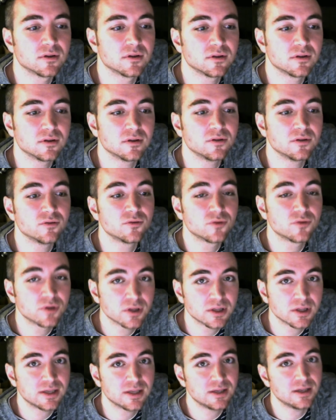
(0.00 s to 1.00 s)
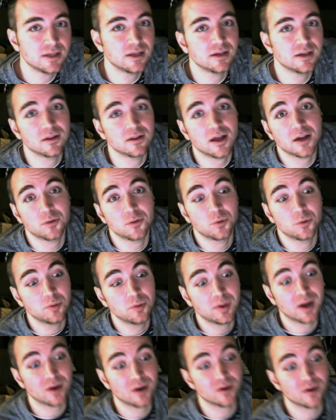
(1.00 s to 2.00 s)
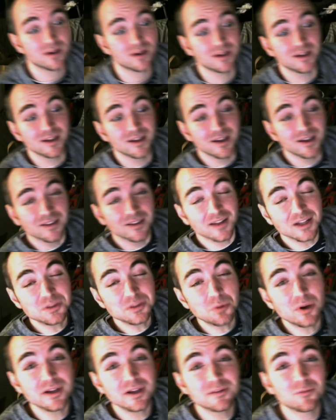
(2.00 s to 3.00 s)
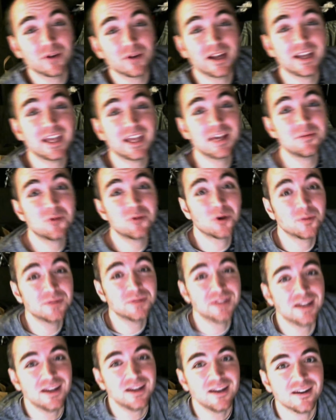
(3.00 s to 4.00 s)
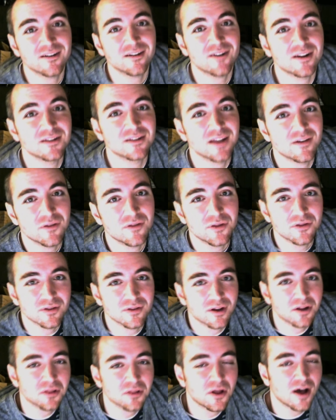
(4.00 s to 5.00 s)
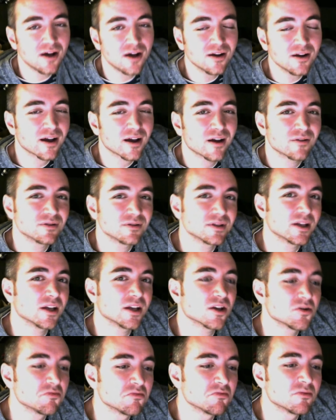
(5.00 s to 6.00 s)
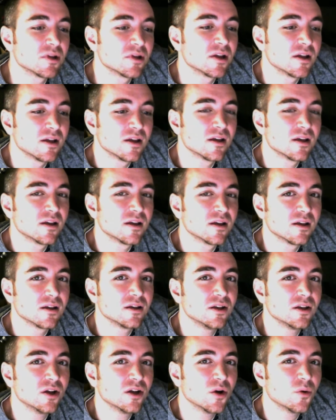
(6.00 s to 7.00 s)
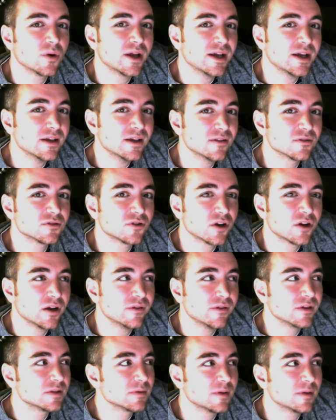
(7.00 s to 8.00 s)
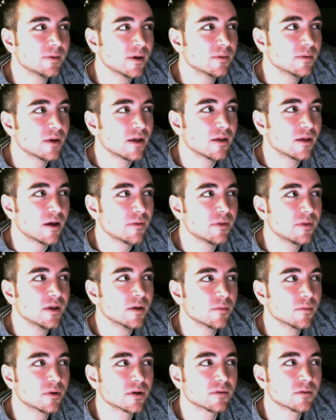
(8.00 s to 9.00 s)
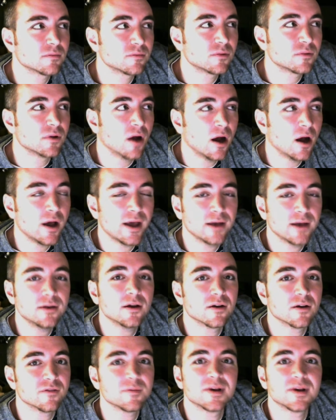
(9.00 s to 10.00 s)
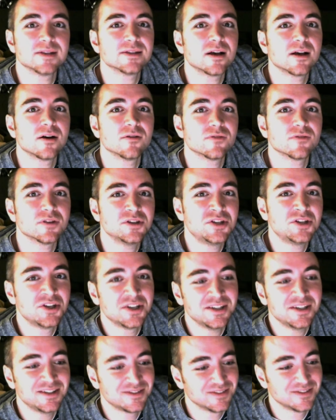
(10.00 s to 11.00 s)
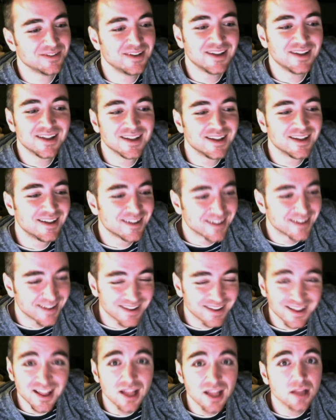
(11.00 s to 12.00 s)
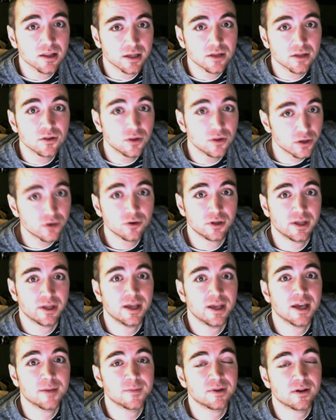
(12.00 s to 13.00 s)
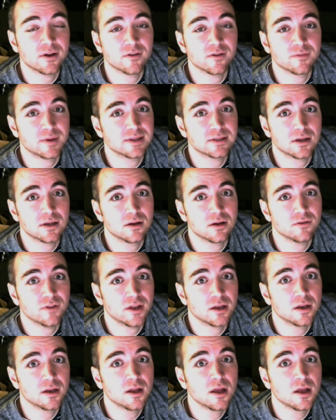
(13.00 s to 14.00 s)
You really need a lot of willpower. That's why when I came home today at around 11 o'clock, I was like, when I get those cravings, maybe I think I'm going to handcuff myself and just like literally handcuff myself and